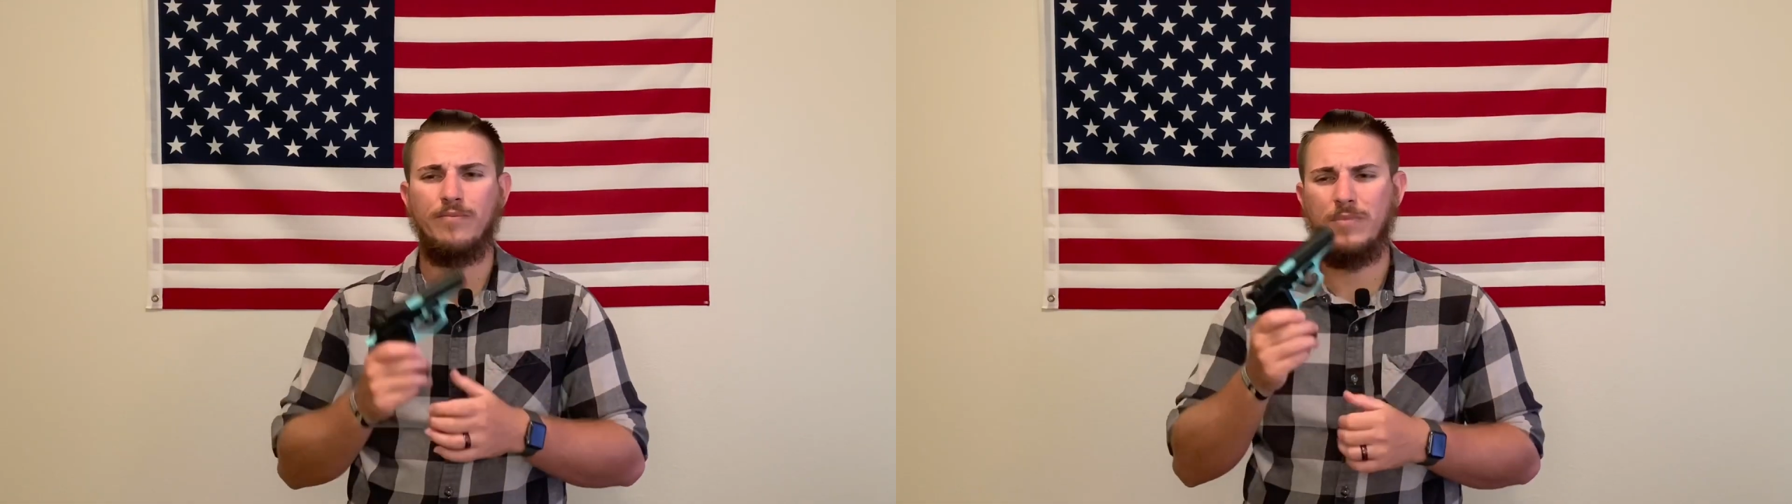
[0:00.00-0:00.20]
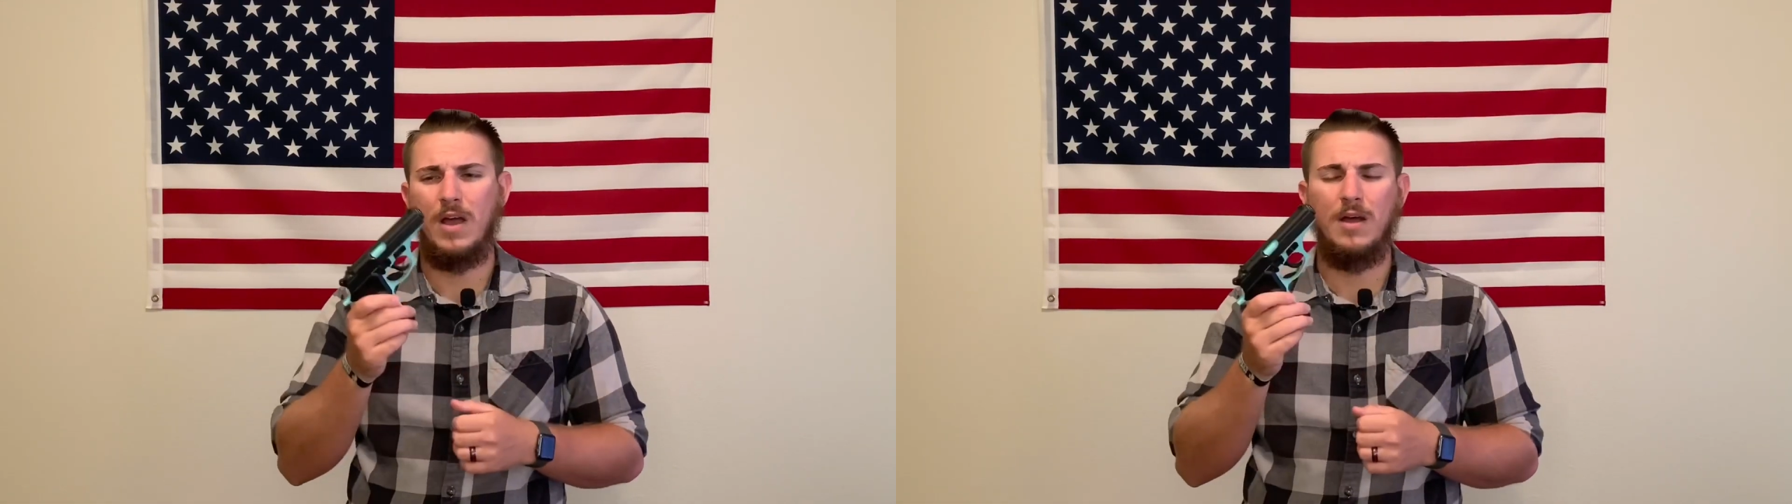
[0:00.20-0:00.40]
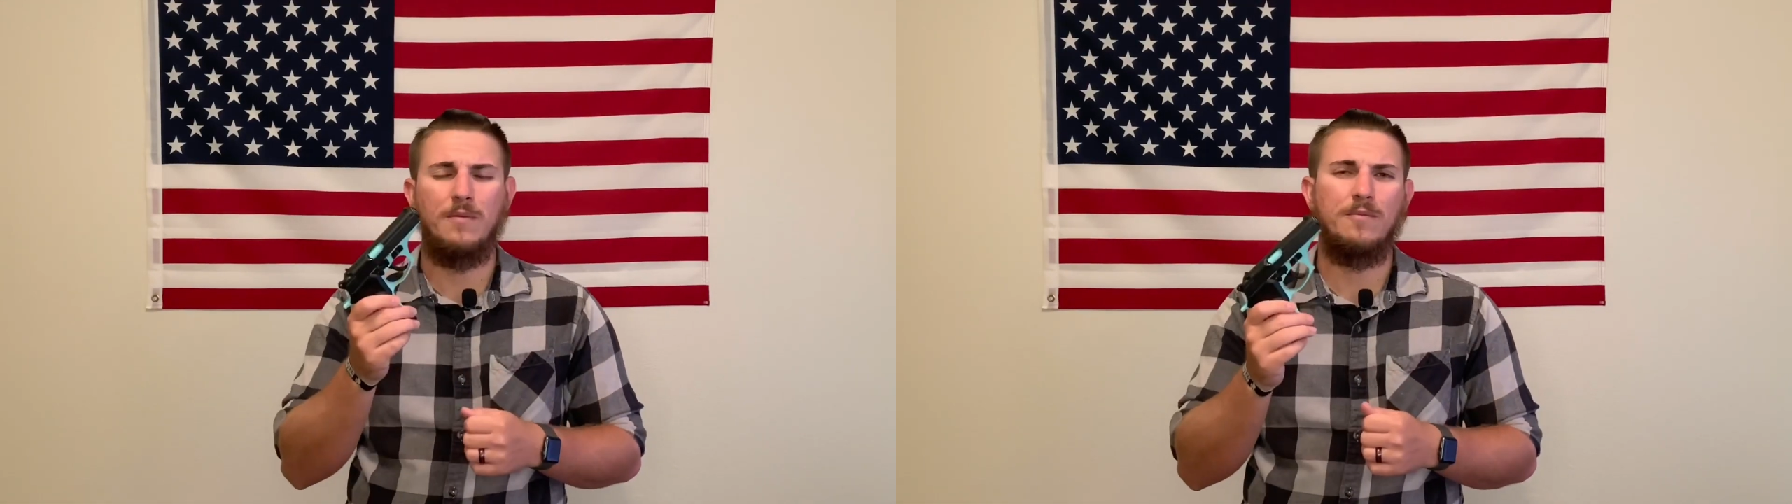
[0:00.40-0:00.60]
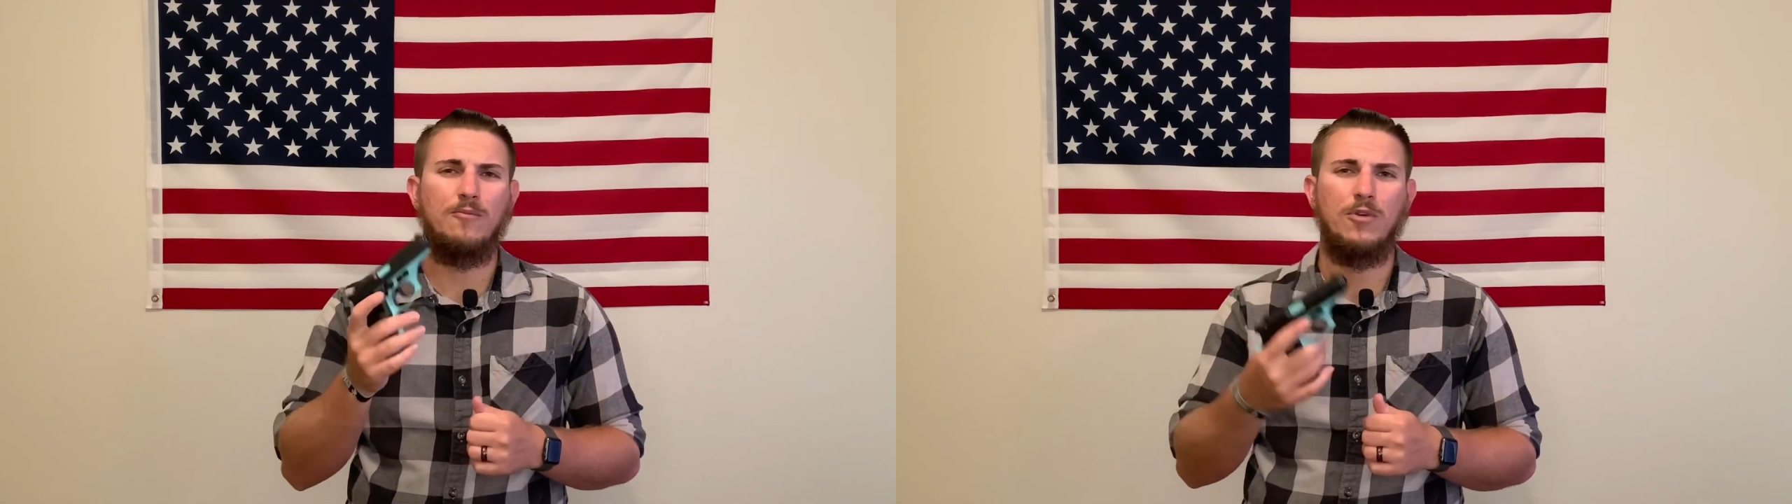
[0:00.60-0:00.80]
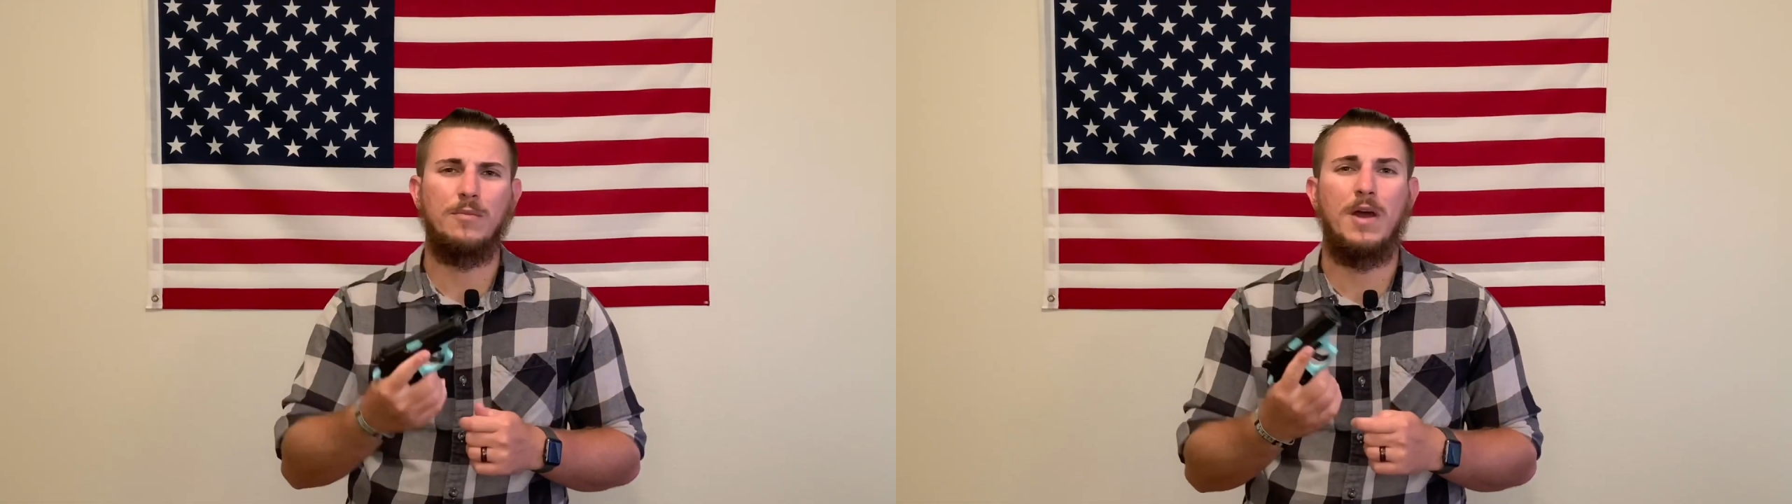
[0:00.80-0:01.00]
Not
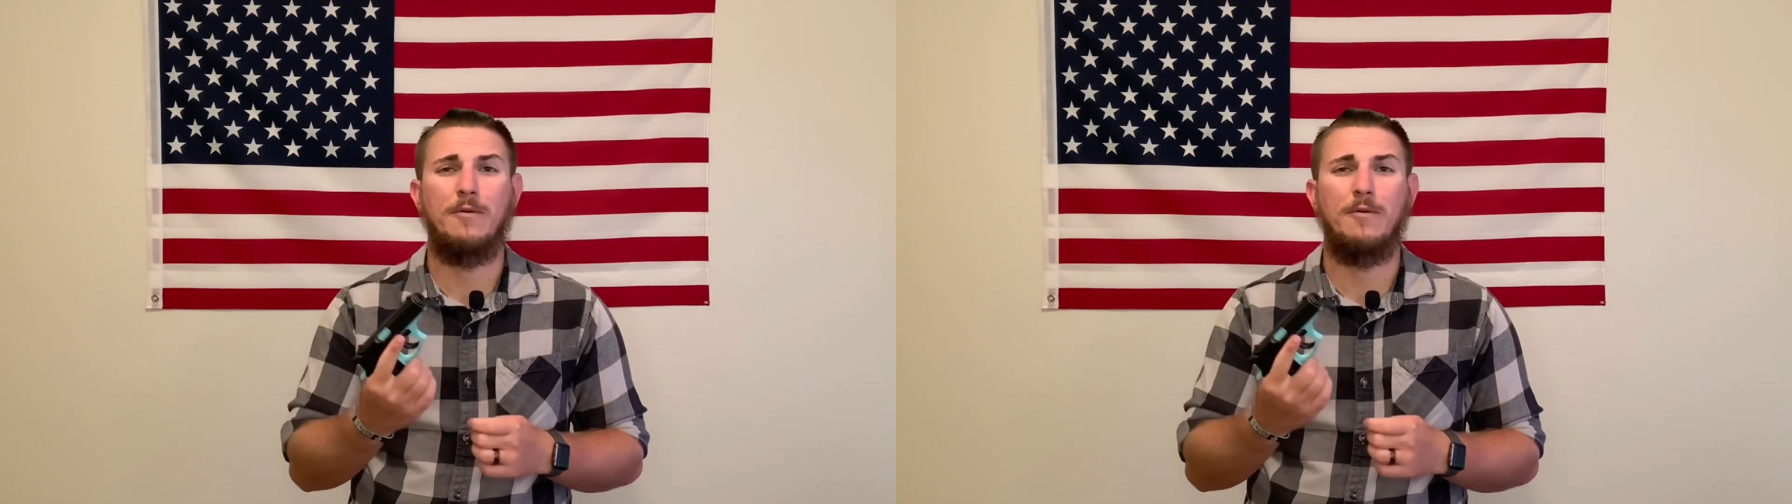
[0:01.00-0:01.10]
one of my